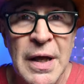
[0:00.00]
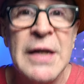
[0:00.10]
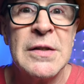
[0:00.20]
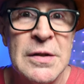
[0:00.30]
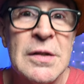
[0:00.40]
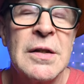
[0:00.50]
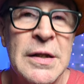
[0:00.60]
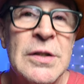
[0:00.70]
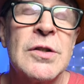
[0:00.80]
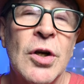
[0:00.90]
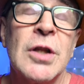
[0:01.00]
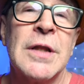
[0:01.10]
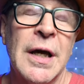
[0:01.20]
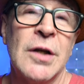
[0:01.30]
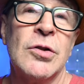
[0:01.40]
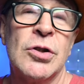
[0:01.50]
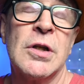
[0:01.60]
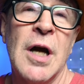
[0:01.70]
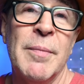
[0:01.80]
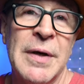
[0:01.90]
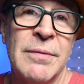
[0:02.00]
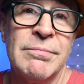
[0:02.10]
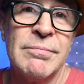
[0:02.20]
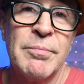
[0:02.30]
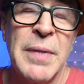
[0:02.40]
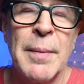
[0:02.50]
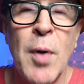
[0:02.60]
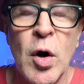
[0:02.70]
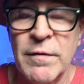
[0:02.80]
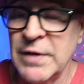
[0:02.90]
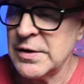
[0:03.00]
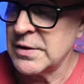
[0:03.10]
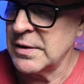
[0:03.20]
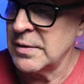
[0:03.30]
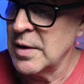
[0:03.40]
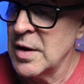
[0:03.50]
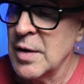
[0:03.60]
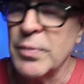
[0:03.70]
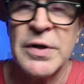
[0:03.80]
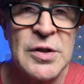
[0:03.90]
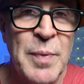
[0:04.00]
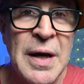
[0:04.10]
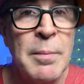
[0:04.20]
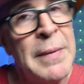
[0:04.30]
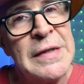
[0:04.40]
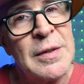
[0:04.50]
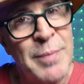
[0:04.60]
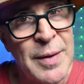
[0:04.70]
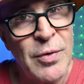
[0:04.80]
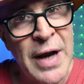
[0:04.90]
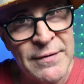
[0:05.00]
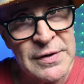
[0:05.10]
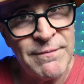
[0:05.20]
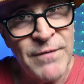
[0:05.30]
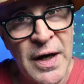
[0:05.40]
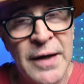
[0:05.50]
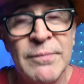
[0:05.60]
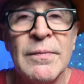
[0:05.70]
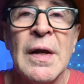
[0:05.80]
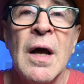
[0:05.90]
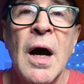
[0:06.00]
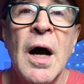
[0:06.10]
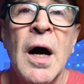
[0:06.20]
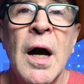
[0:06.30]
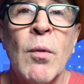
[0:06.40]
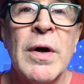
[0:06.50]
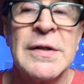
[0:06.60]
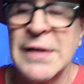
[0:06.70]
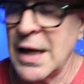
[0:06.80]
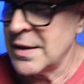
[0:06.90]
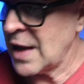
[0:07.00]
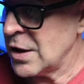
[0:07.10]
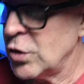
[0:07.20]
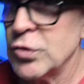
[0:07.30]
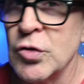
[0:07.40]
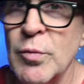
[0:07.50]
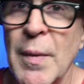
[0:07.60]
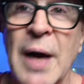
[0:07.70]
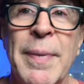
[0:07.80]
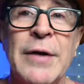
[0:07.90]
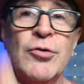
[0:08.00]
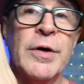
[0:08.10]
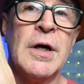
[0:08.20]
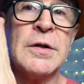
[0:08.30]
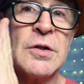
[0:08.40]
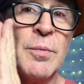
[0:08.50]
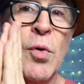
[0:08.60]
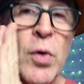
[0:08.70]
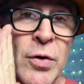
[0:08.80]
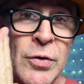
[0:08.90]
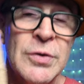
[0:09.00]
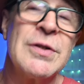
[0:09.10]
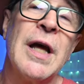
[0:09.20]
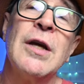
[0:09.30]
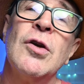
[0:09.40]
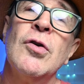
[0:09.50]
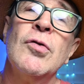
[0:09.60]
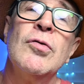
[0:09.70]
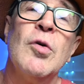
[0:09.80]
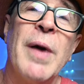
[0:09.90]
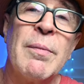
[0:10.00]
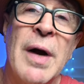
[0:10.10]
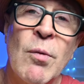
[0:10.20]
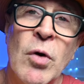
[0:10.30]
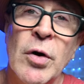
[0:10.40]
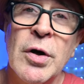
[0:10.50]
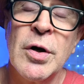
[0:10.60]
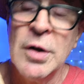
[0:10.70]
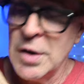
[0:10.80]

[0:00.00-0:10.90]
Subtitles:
this is a good thing. You should come and be a part of this and participate and meet some people and have some fun. I want to say thank you to my Patreon supporters. Thank you. You make my work